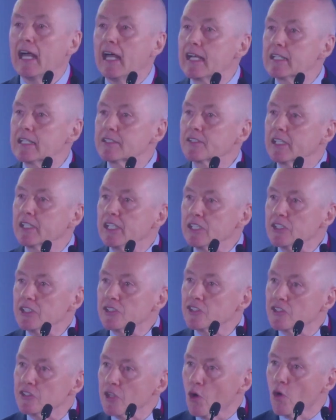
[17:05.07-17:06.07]
as the
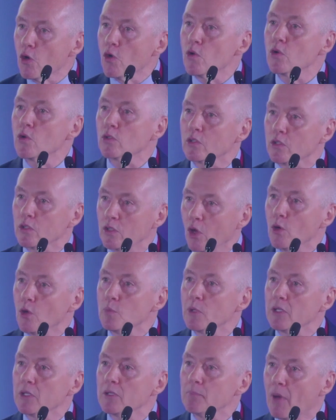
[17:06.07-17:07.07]
sole
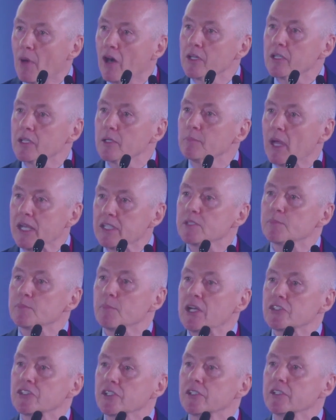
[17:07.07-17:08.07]
global market-based
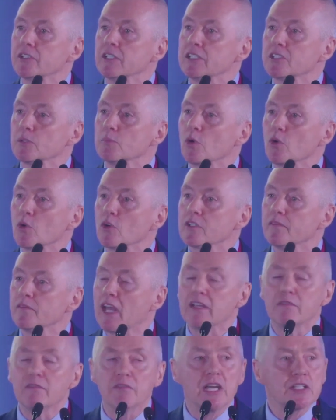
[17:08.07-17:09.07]
measure in support of
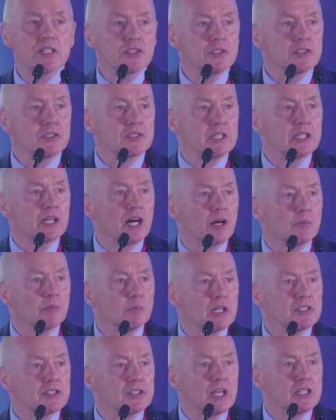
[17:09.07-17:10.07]
aviation's
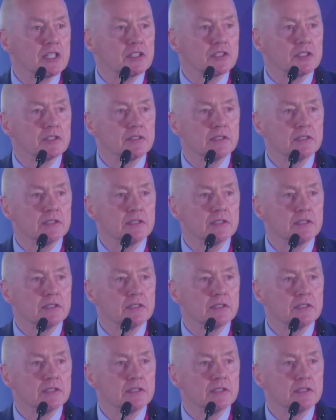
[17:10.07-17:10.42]
decarbonisation.